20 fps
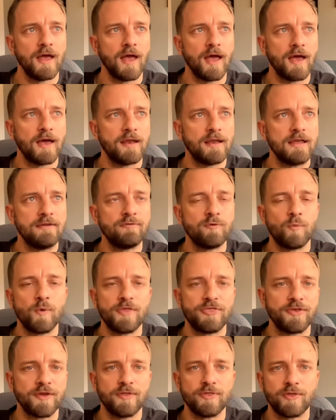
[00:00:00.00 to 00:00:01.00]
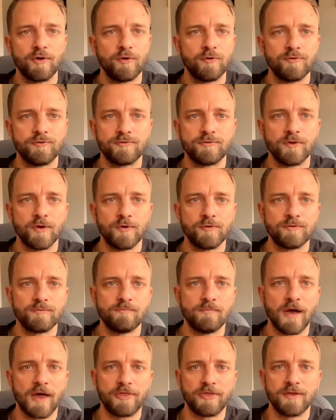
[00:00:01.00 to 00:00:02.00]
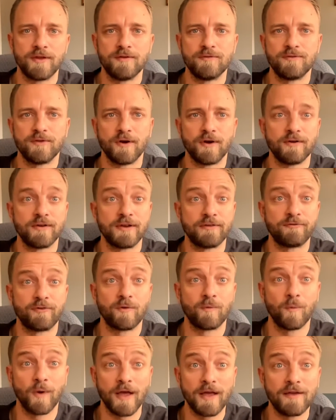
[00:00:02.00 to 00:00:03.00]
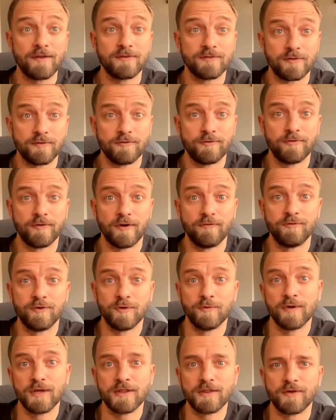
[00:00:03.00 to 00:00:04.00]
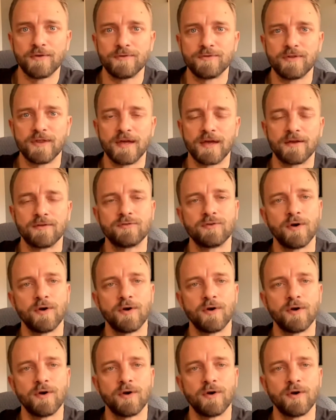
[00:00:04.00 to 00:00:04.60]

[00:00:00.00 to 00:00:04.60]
And even within those, those methods, there are different ways of, of doing those things.